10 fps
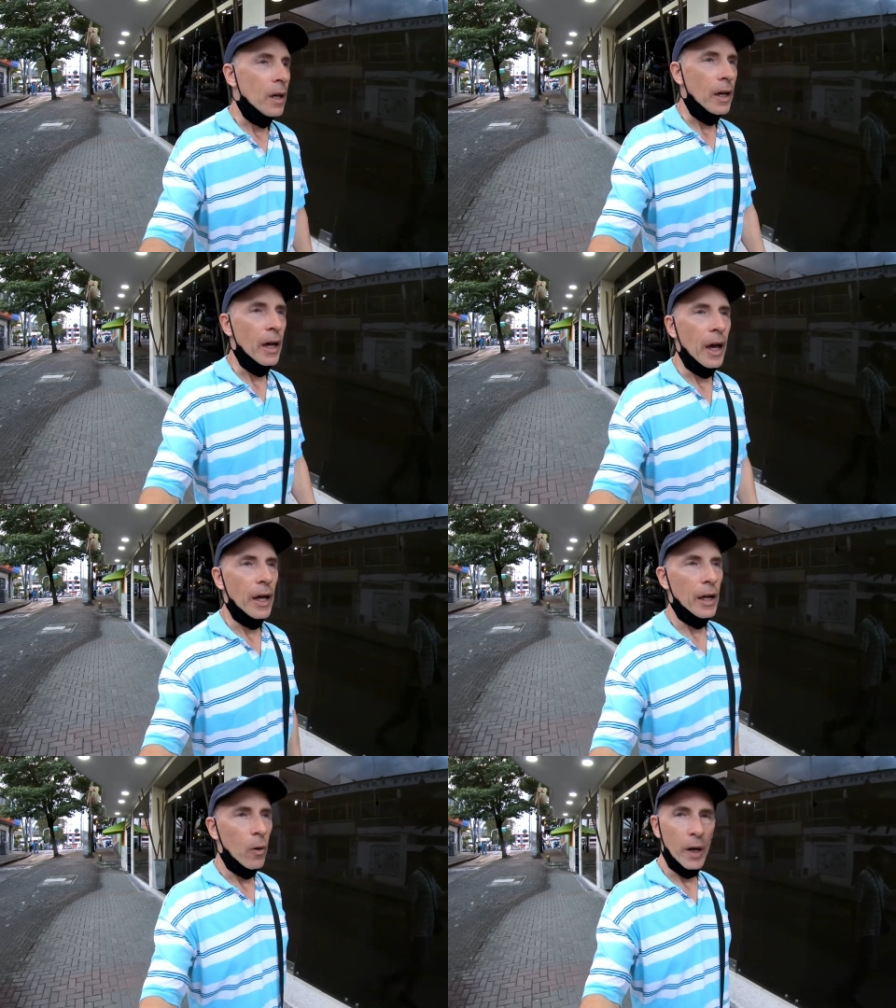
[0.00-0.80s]

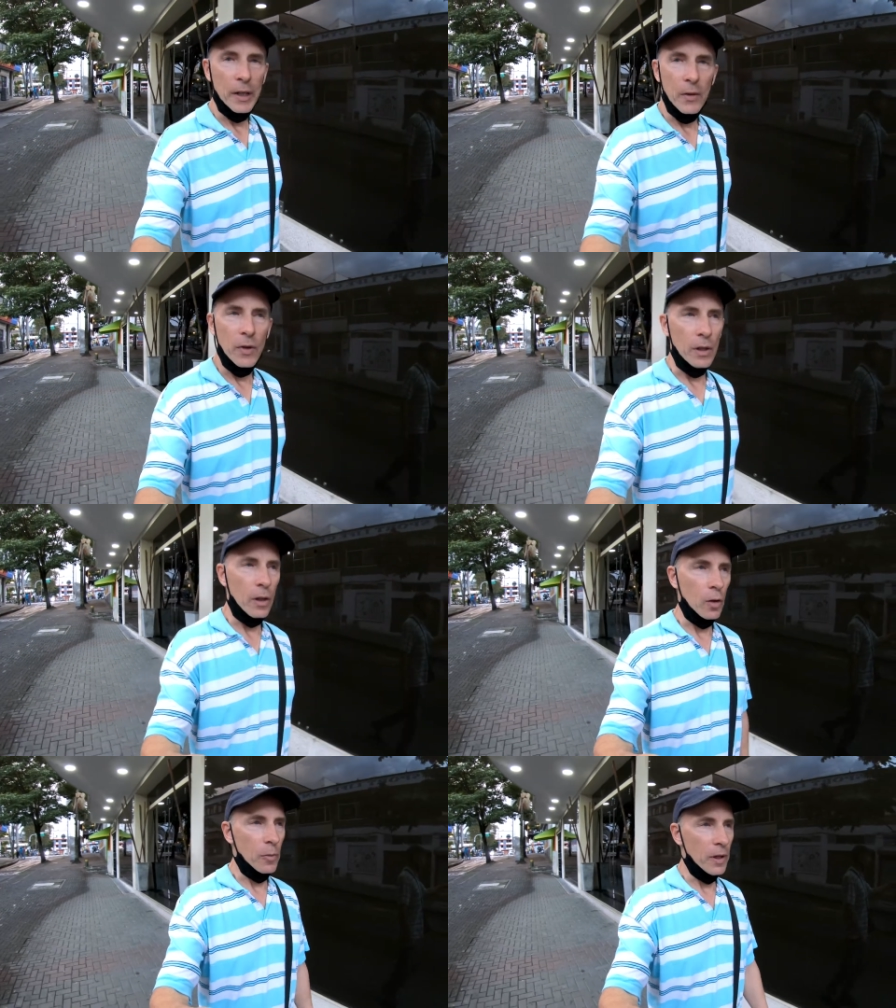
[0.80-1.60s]
and I want to give you a
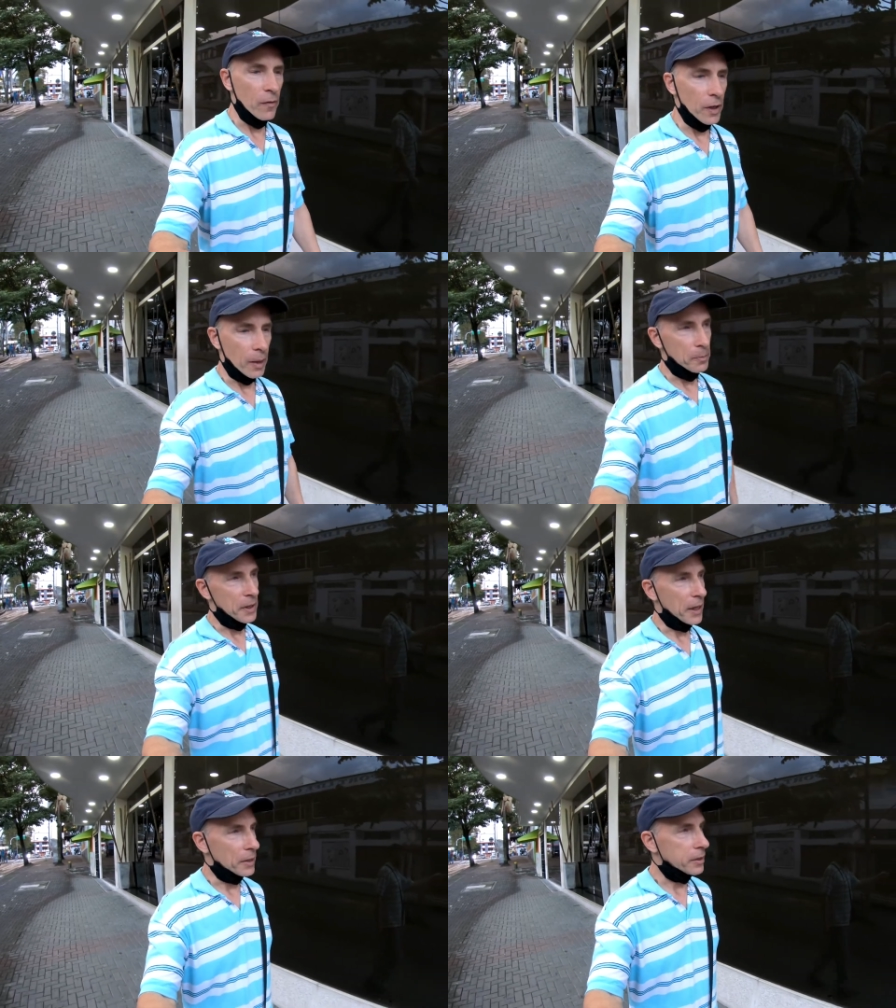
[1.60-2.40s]
little bit of an
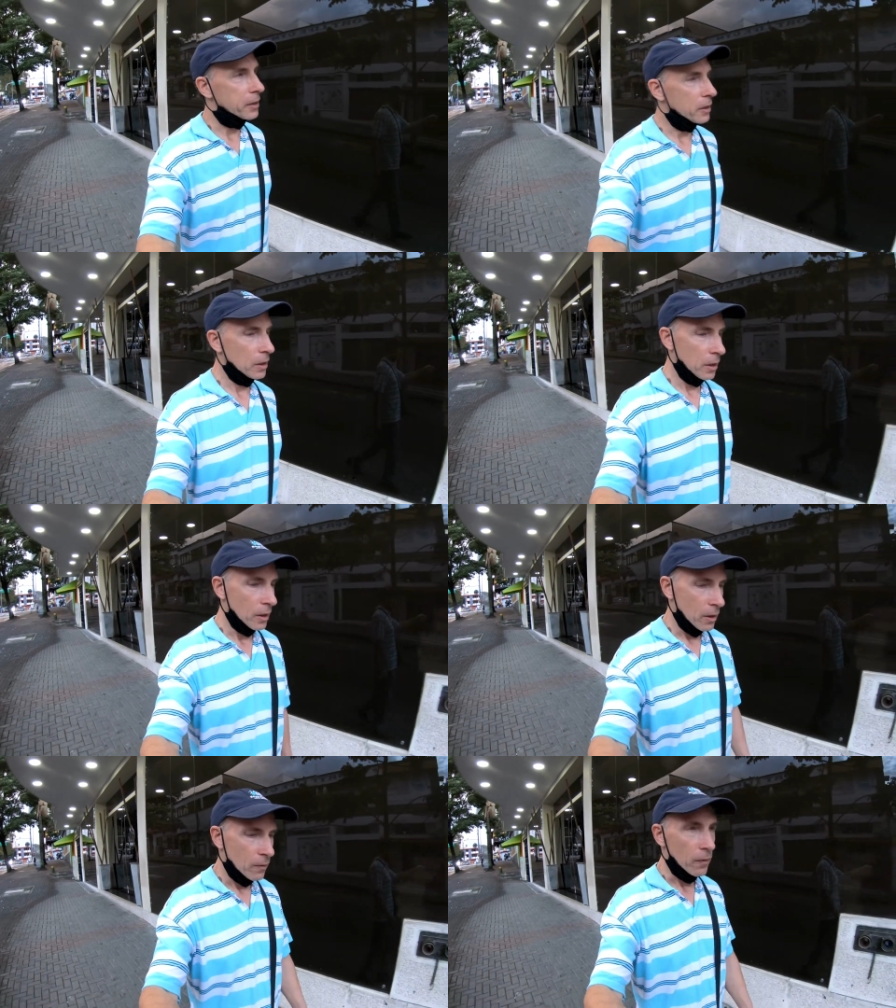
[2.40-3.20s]
update
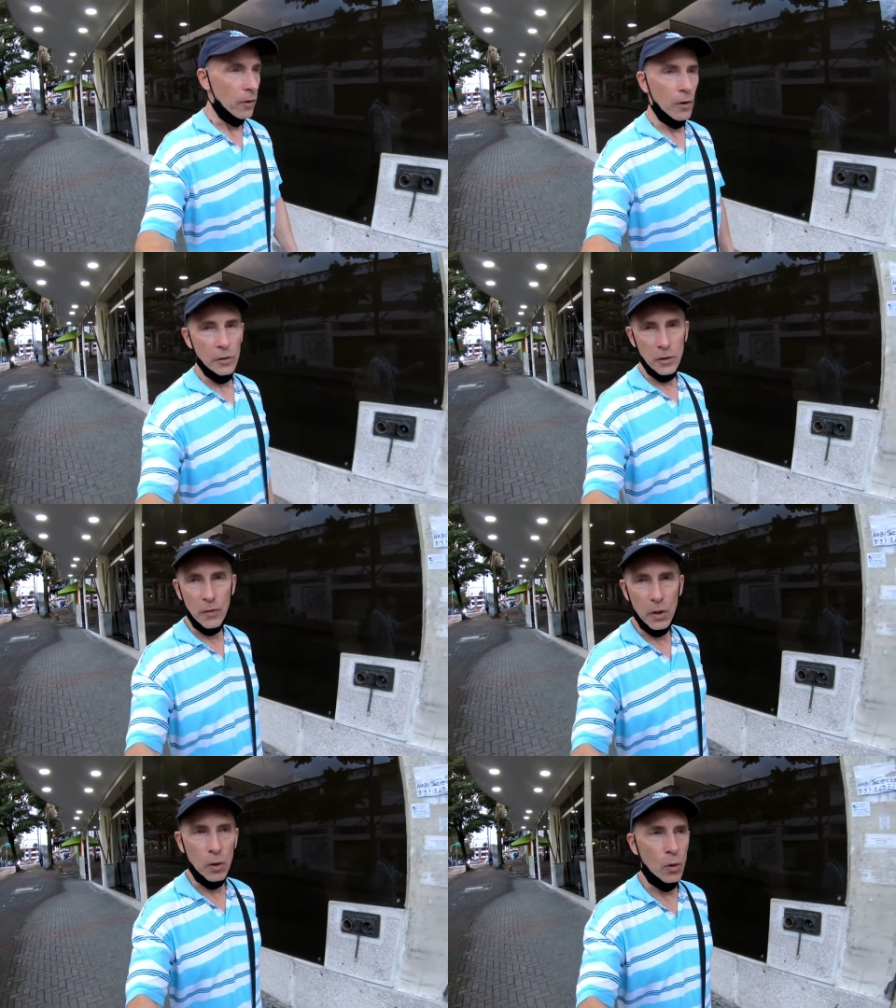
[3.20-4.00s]
for those
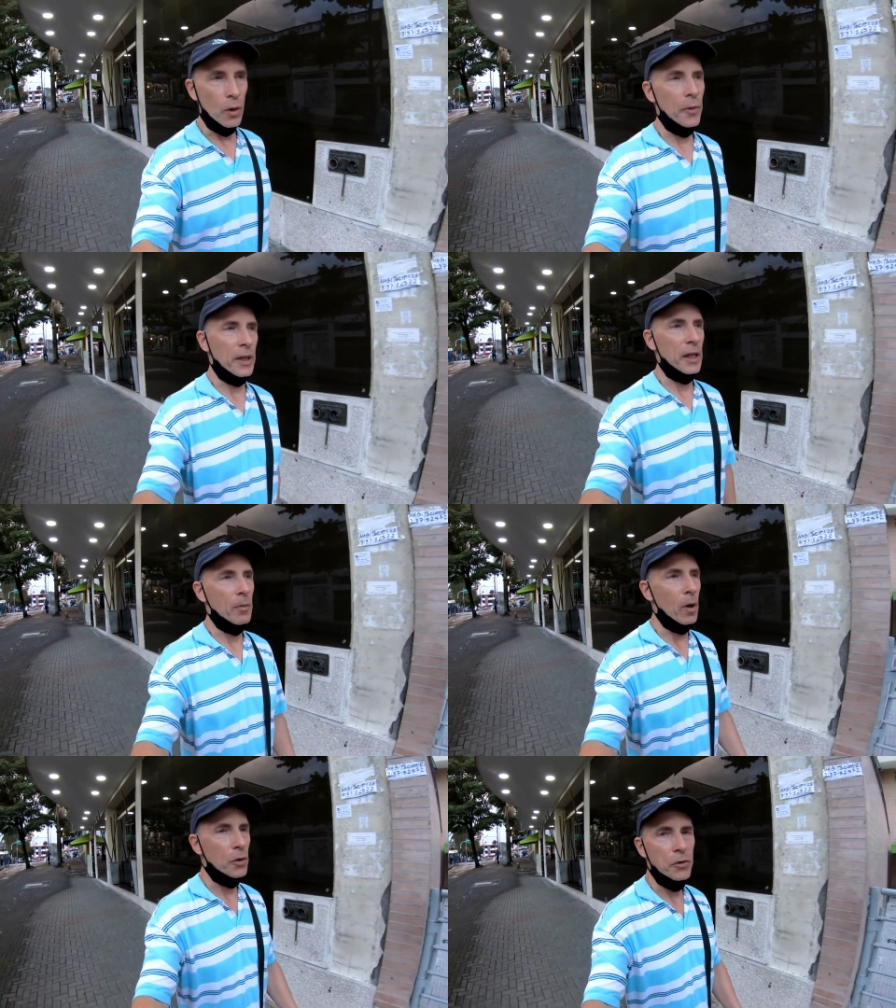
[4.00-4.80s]
of you who are thinking
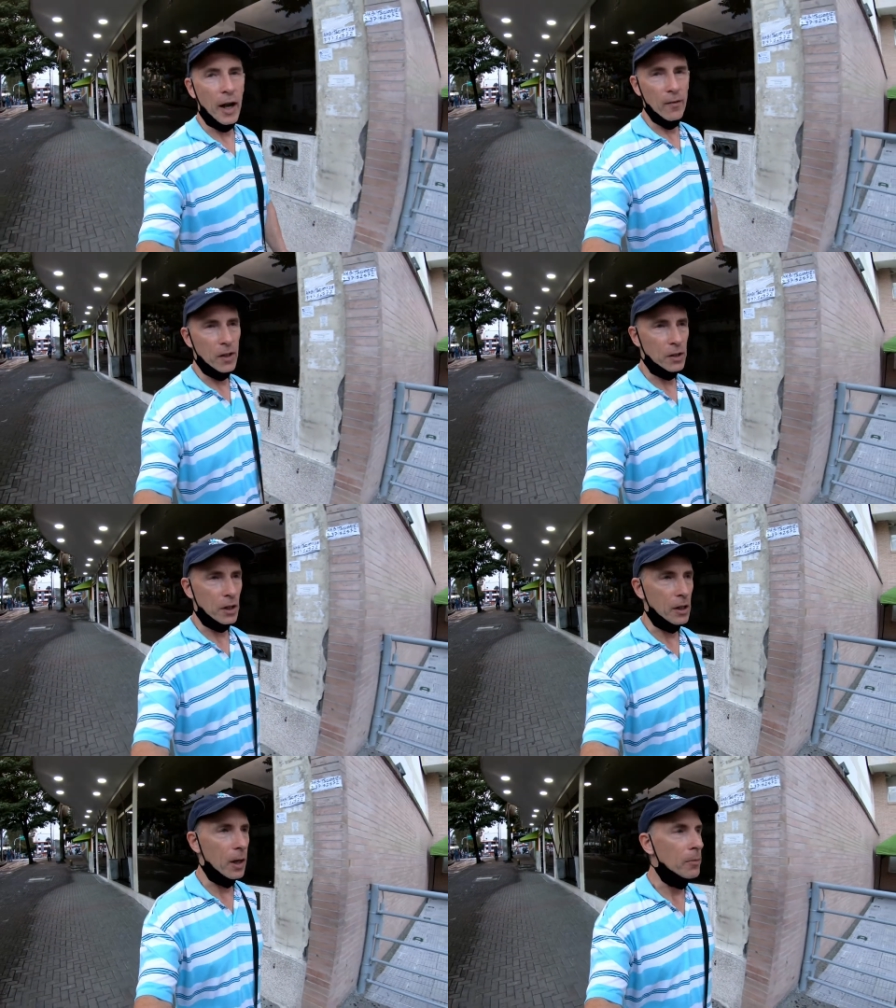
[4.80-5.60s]
about traveling to
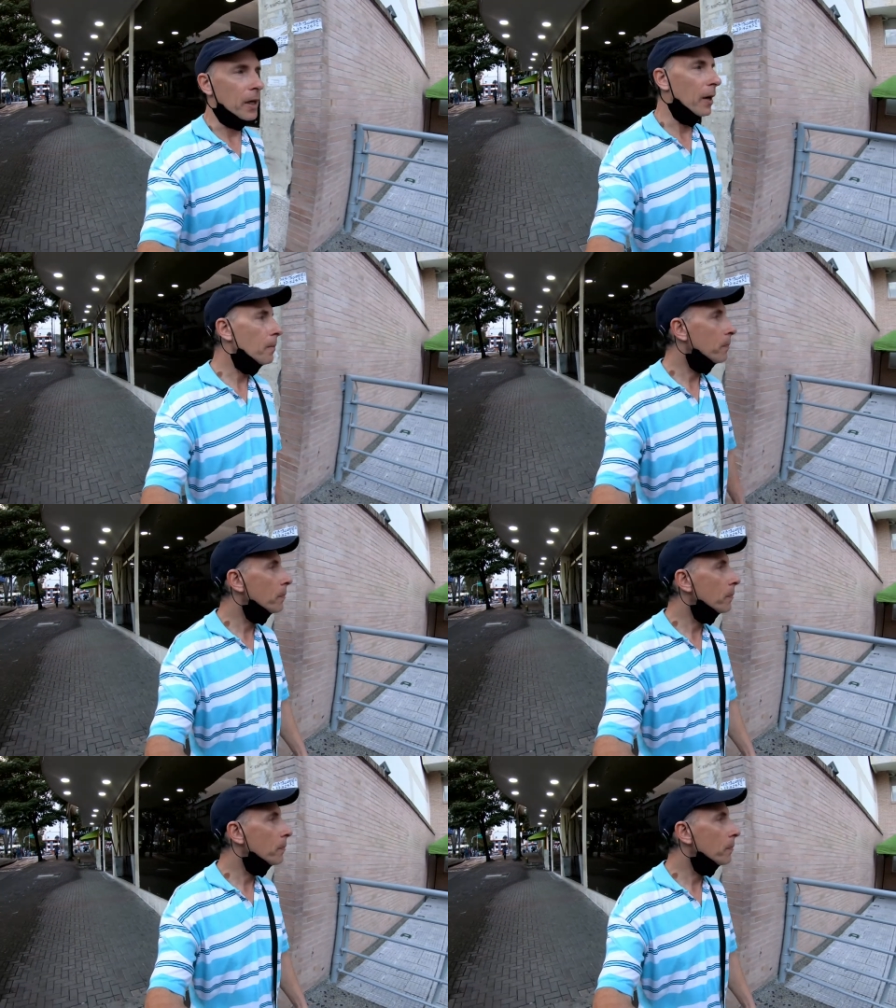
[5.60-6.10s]
Colombia.